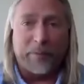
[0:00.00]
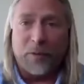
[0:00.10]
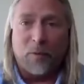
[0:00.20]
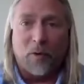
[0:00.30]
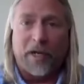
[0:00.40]

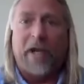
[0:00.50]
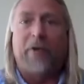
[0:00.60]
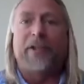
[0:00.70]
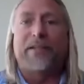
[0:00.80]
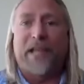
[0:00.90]
be worn
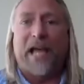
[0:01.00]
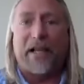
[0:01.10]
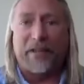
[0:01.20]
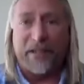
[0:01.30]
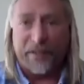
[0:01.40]
out
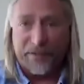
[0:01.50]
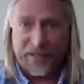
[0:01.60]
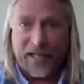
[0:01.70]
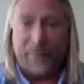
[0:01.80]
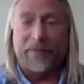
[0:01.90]
exactly the
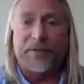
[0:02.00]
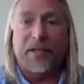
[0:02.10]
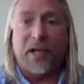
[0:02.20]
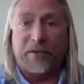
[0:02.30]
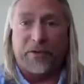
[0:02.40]
same as
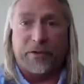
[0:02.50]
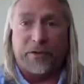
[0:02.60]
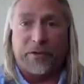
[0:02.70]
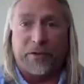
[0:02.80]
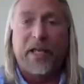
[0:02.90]
the others.